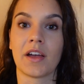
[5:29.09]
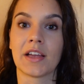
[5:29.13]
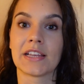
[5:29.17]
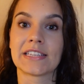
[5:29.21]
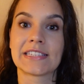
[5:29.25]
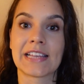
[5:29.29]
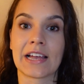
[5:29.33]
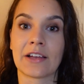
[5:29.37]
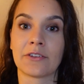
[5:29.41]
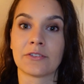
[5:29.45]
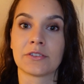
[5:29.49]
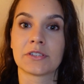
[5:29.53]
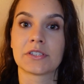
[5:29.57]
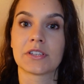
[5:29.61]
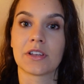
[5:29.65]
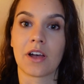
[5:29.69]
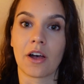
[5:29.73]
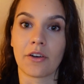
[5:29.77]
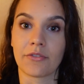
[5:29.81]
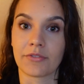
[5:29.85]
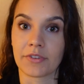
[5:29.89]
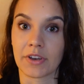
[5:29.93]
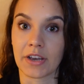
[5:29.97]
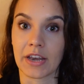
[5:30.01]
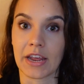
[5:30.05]
sounds
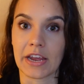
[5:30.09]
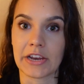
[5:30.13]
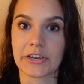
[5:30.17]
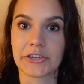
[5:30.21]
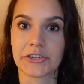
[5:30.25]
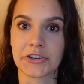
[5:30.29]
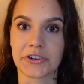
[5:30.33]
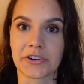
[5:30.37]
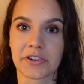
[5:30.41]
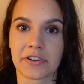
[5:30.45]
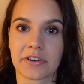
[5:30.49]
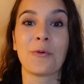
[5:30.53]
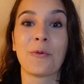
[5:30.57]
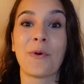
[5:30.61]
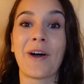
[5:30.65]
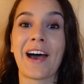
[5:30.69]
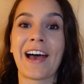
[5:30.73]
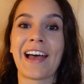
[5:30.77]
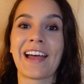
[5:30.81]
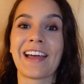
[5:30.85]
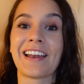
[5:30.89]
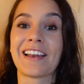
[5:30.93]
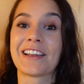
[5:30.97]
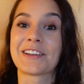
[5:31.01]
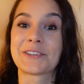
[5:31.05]
of the nature,
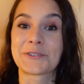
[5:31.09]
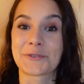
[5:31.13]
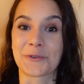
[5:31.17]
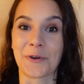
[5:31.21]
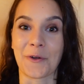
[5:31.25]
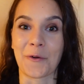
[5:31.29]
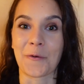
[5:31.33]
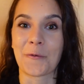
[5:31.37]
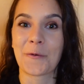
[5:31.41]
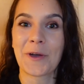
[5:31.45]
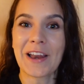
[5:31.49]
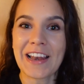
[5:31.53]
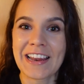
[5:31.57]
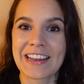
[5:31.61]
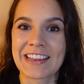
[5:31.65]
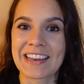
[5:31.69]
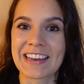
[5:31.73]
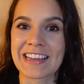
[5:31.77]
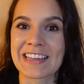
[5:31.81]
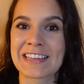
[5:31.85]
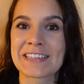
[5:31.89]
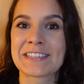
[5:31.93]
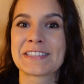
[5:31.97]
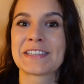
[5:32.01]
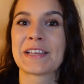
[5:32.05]
while
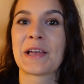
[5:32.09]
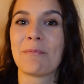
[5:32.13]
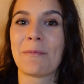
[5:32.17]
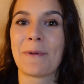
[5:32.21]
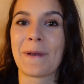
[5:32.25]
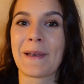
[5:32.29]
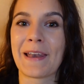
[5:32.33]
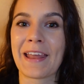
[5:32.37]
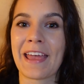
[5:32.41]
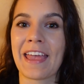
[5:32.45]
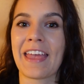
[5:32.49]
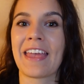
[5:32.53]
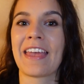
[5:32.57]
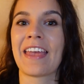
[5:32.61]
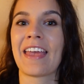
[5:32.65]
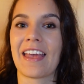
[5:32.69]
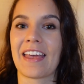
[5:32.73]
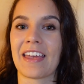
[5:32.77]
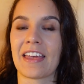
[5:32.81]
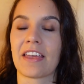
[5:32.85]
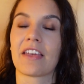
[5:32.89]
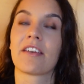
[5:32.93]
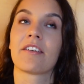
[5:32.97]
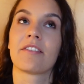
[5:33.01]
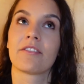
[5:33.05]
tranquilities play
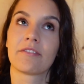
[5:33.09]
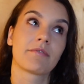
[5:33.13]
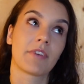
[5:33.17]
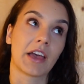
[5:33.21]
a